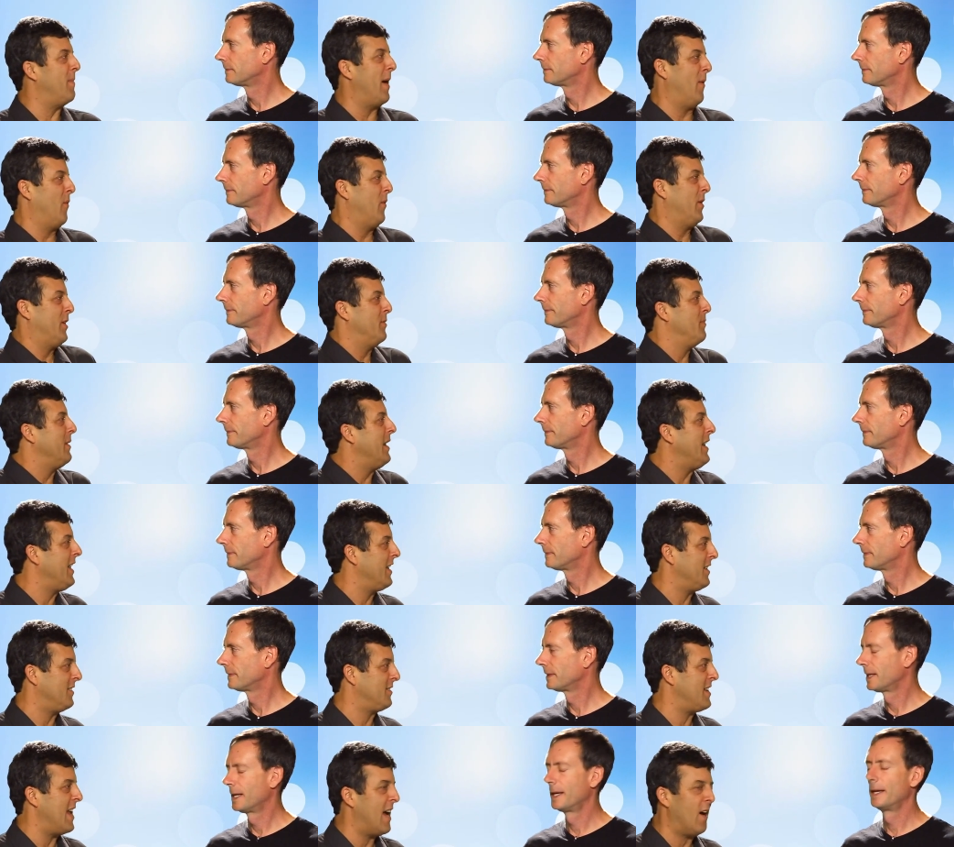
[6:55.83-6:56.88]
Speaker 1: about where your
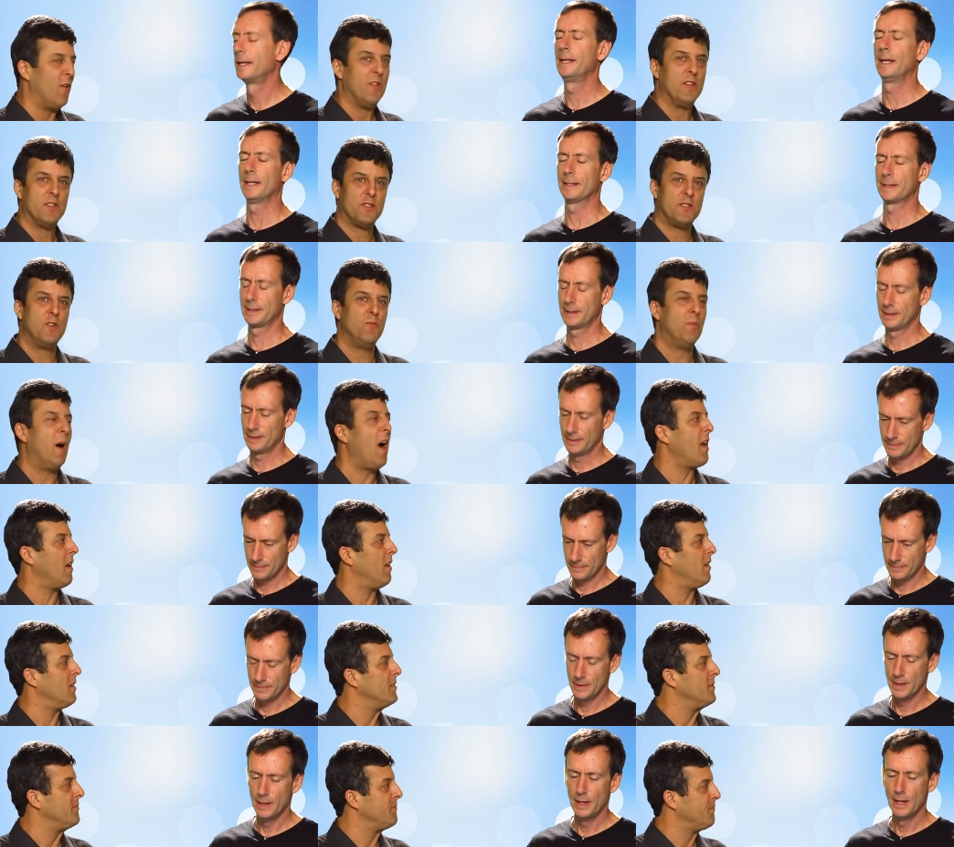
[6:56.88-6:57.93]
media is now in yes. this new
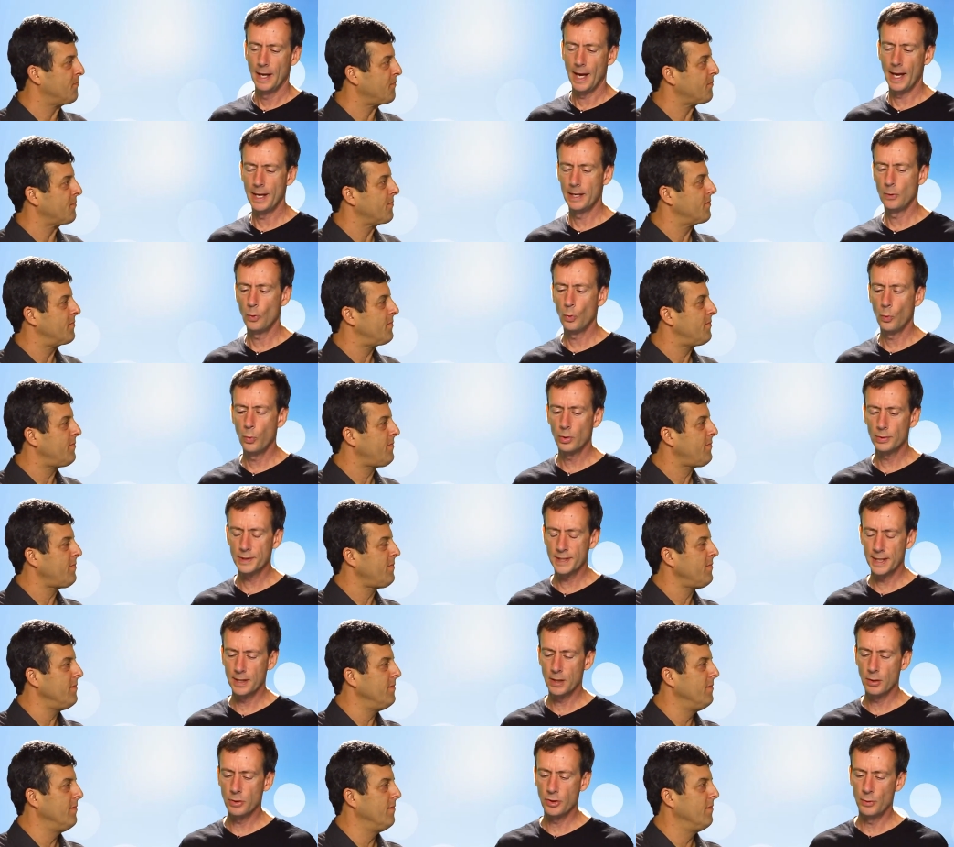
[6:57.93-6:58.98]
model.
Speaker 2: And we'll
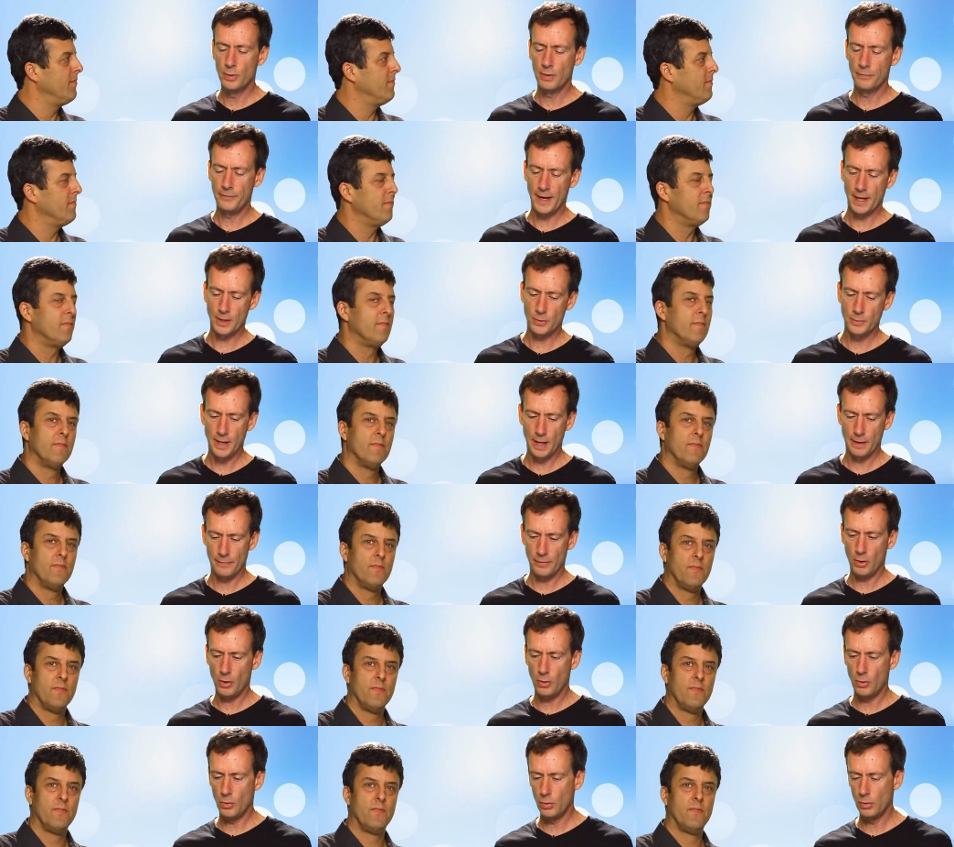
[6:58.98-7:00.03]
take you through, in fact, we have
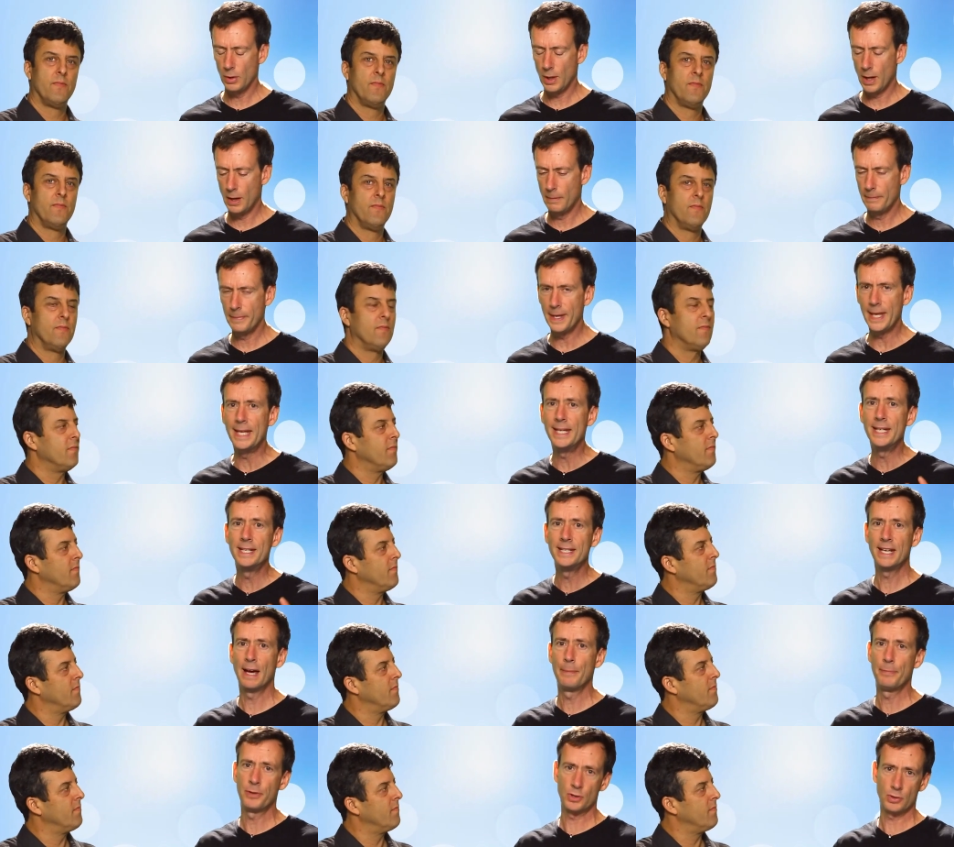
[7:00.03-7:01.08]
a whole um,
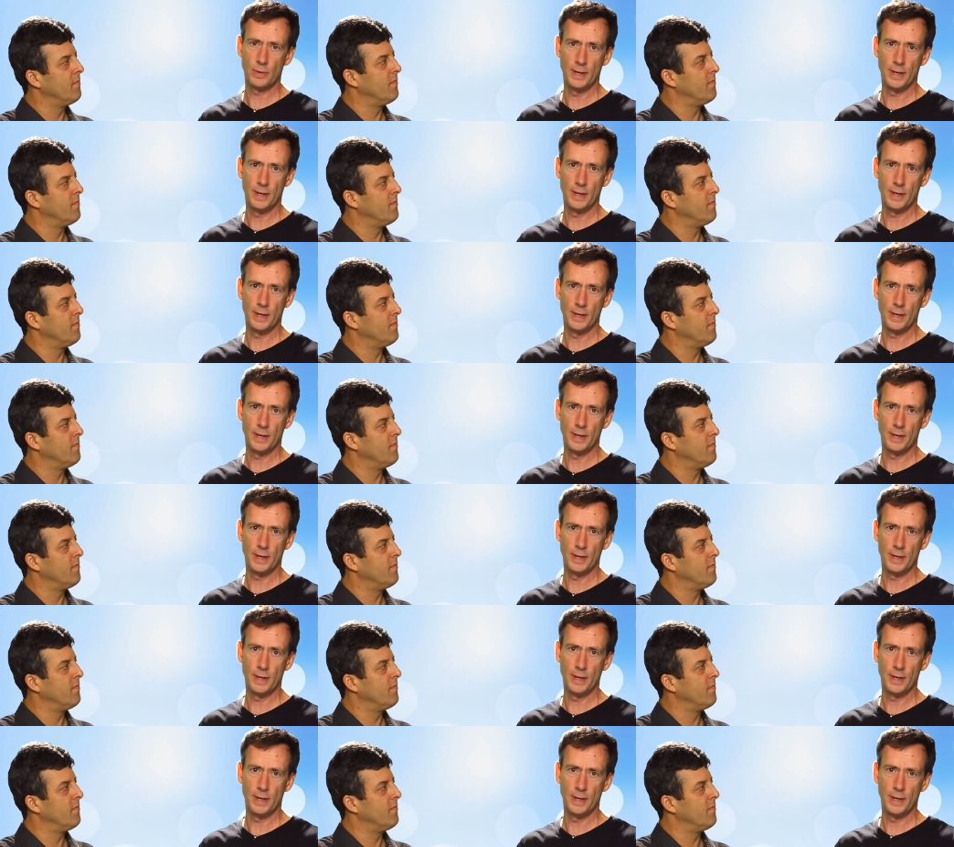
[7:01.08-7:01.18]
in-depth